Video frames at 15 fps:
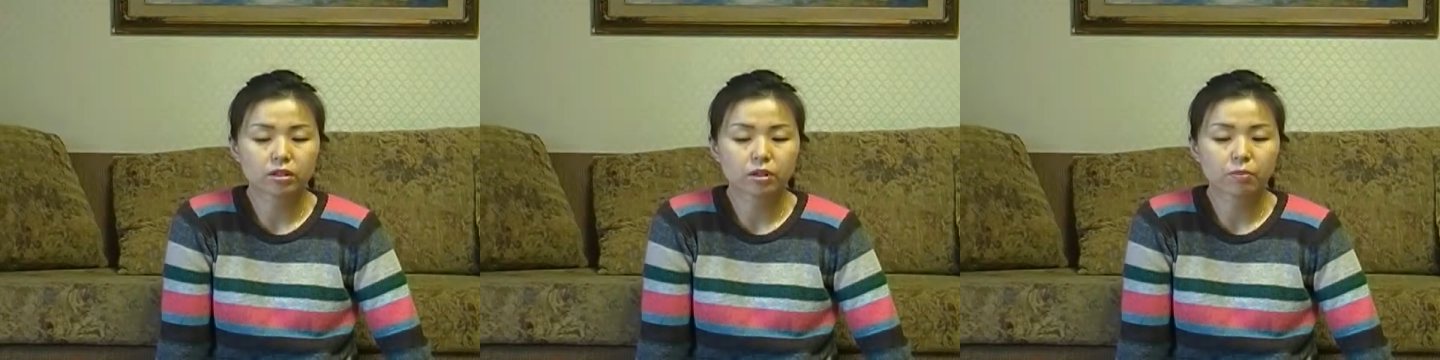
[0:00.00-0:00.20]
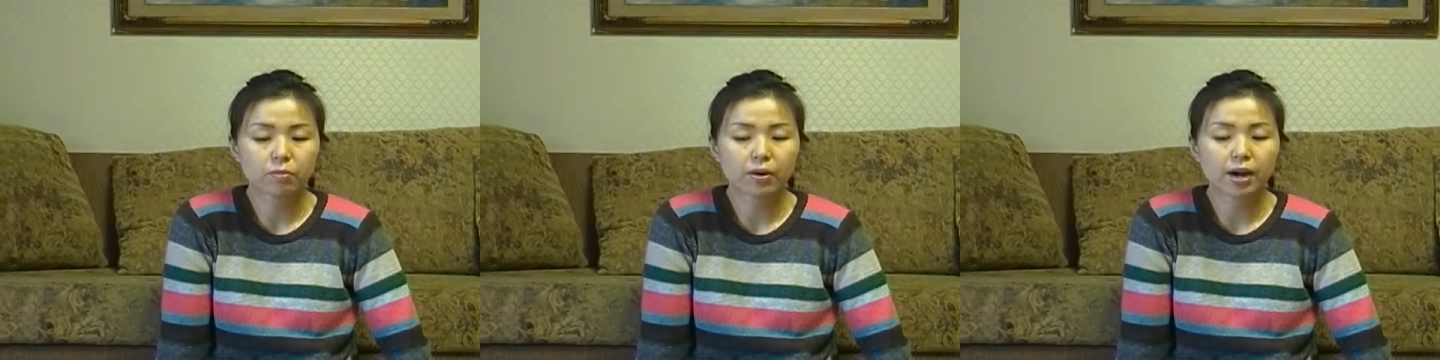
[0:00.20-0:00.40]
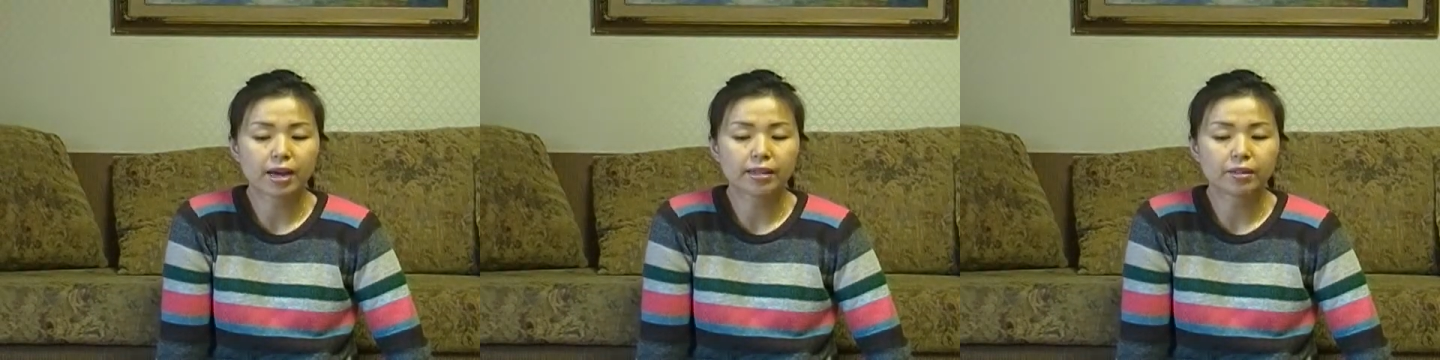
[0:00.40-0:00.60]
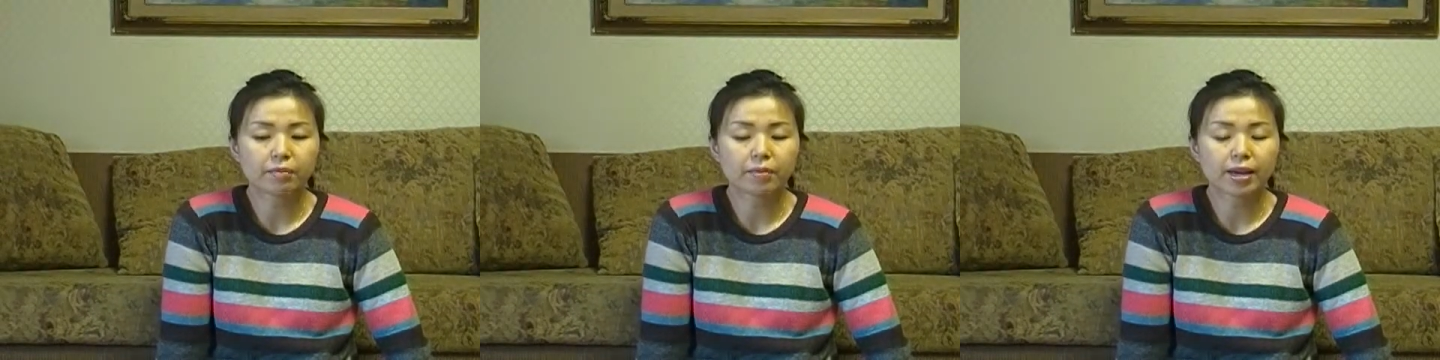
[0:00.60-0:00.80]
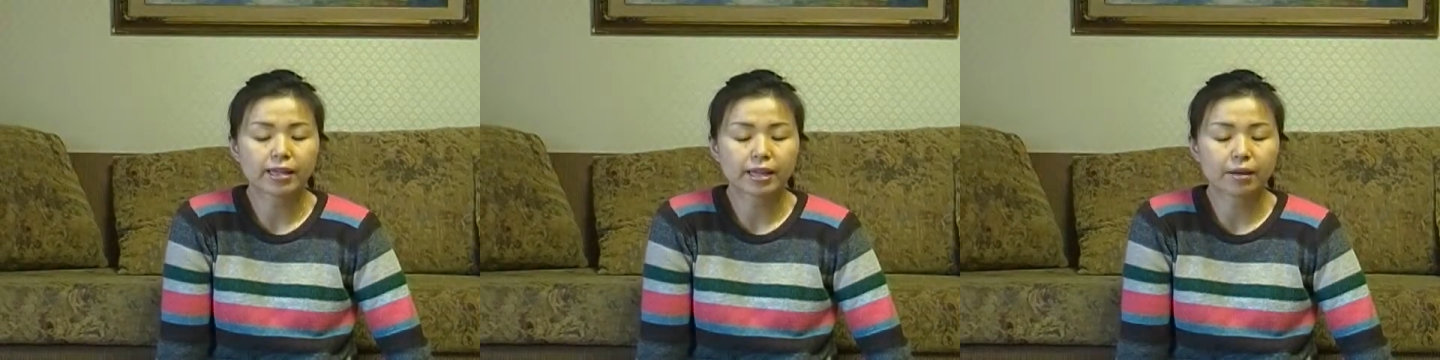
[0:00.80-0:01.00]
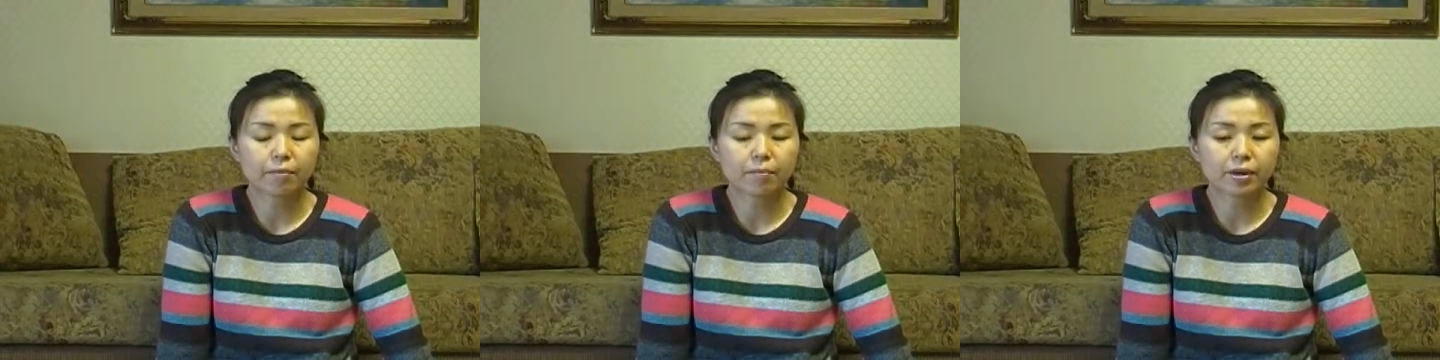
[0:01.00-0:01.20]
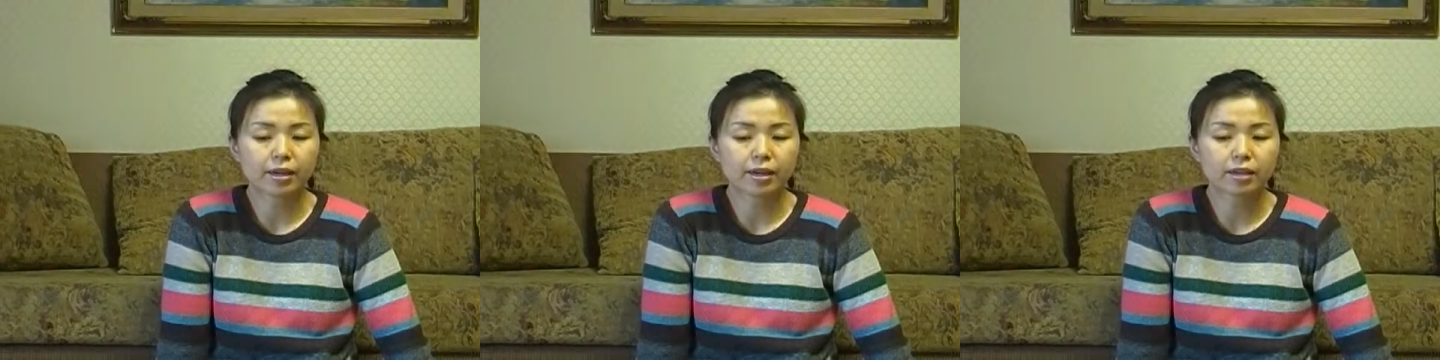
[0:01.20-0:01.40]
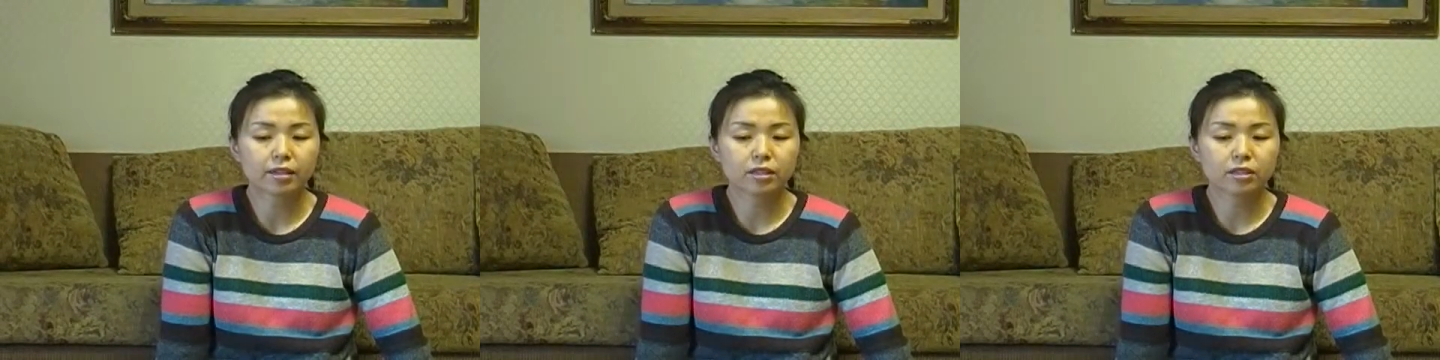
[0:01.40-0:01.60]
the blind man and
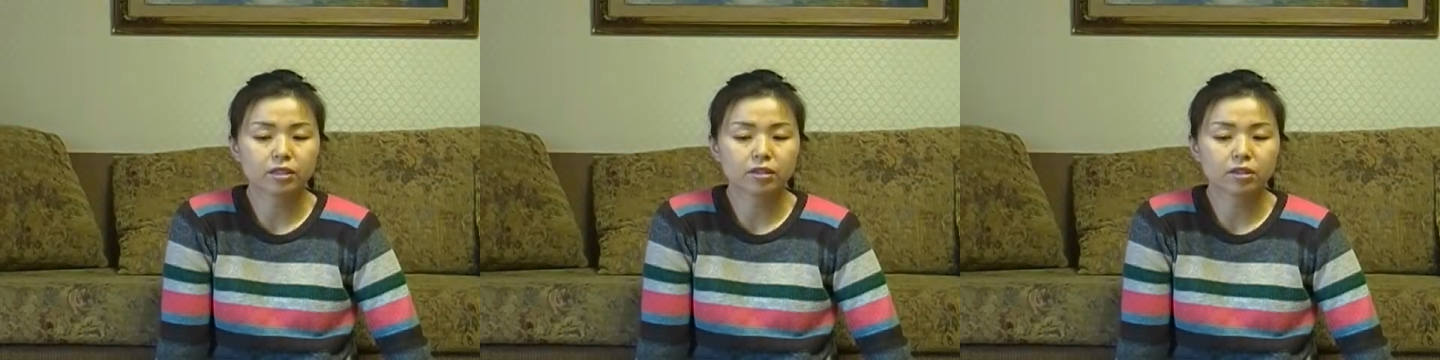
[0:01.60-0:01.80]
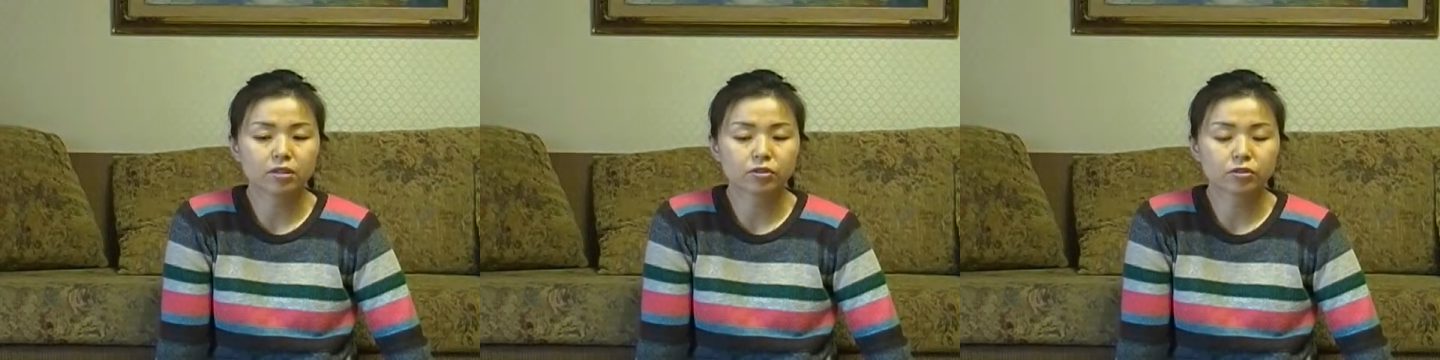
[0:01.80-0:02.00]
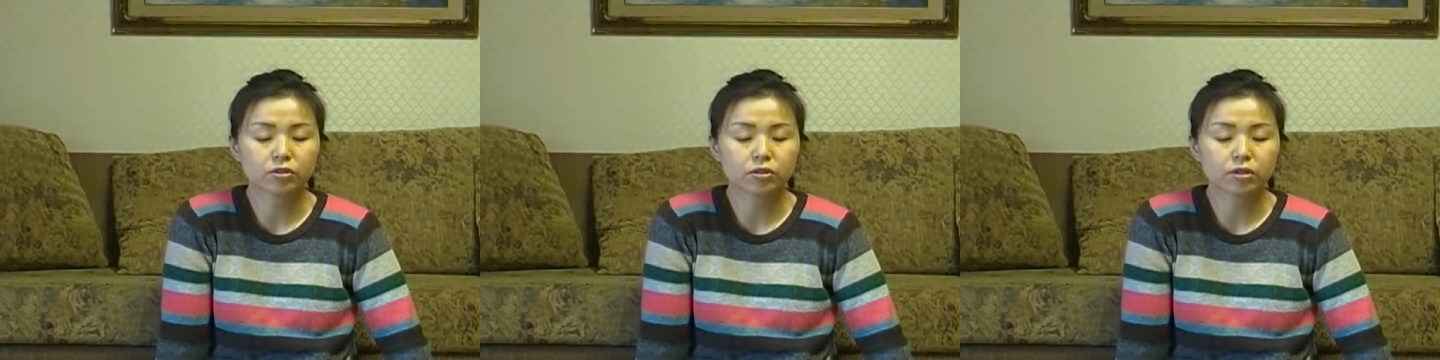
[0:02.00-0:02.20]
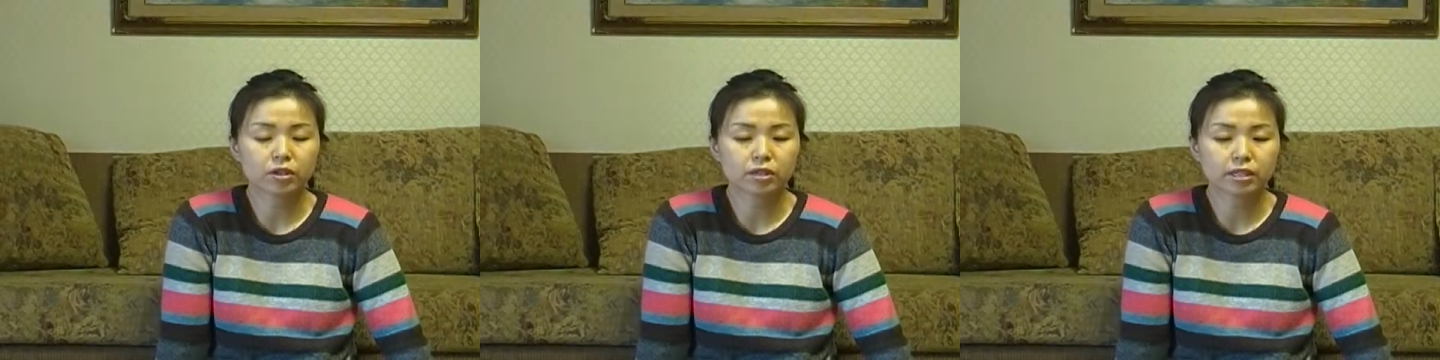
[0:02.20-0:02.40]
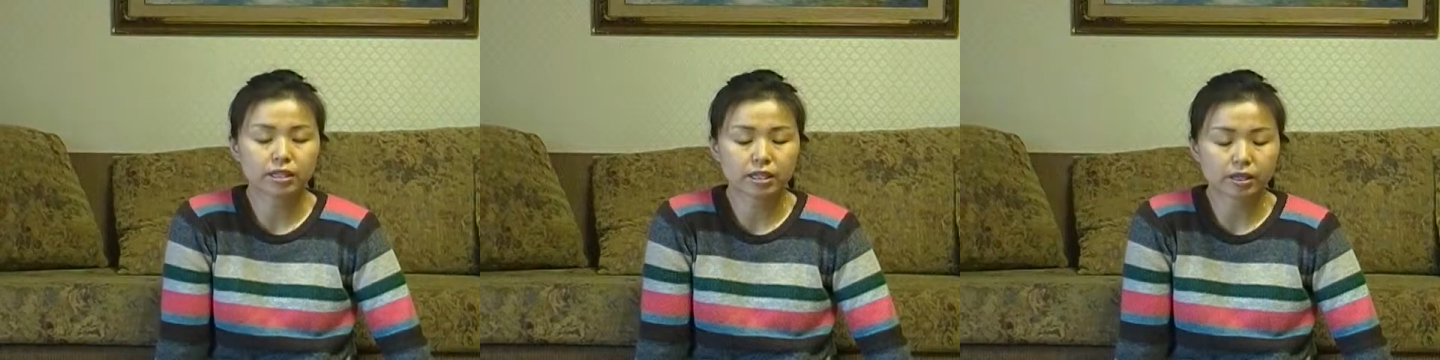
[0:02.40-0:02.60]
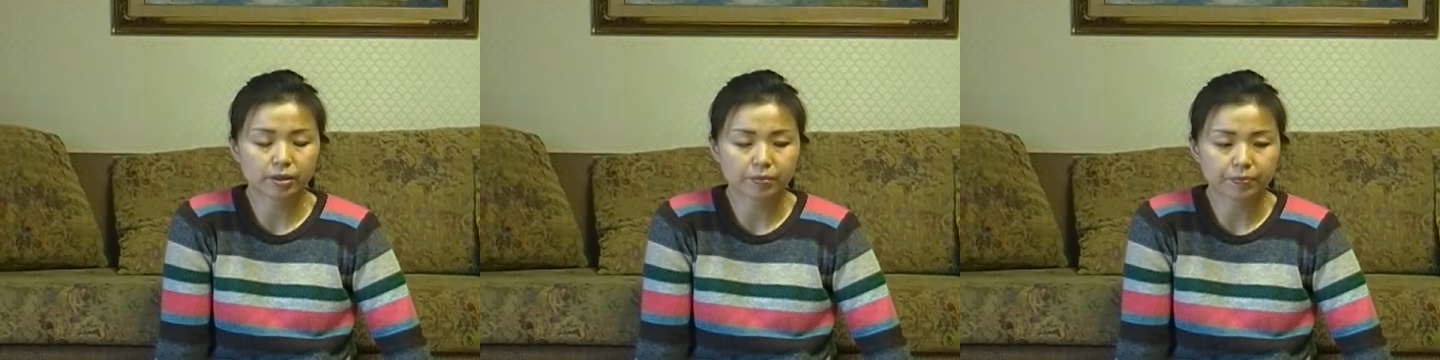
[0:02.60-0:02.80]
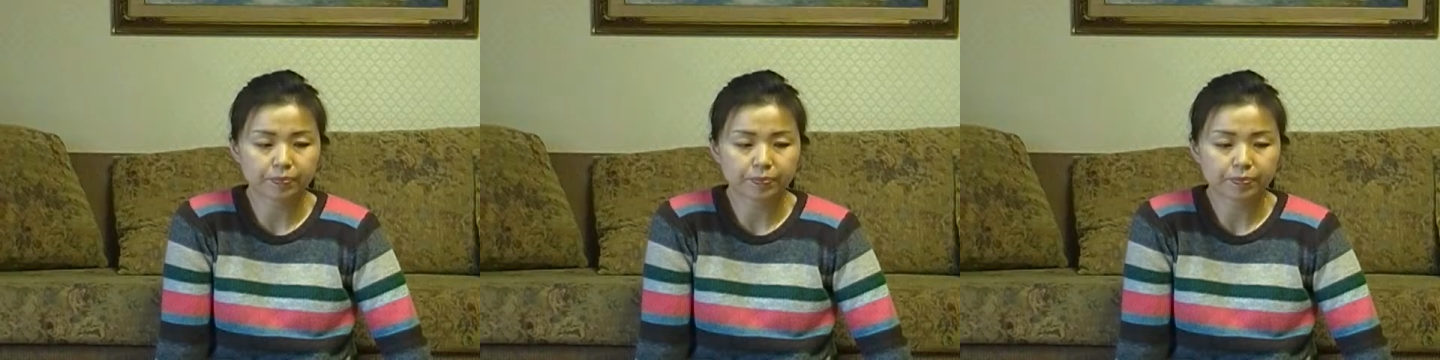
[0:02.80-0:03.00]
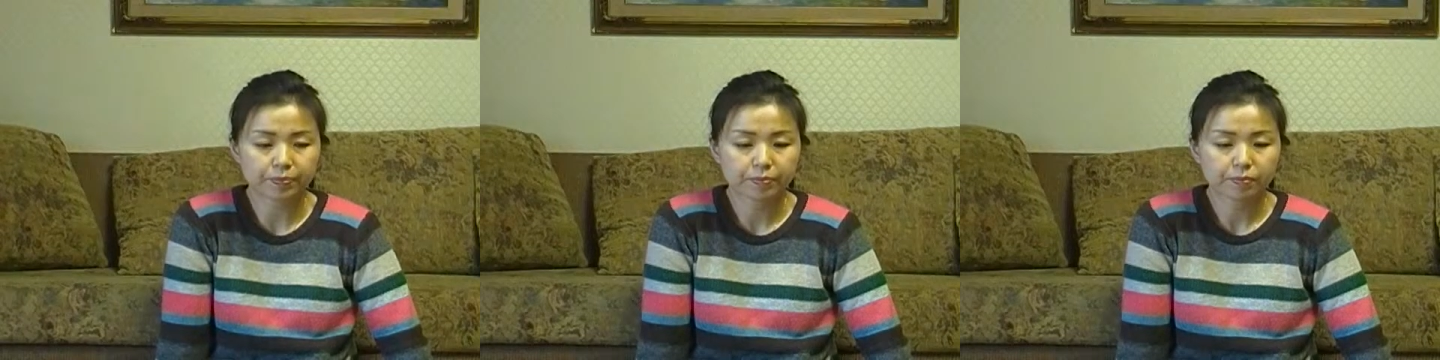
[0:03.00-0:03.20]
begged Jesus to touch him.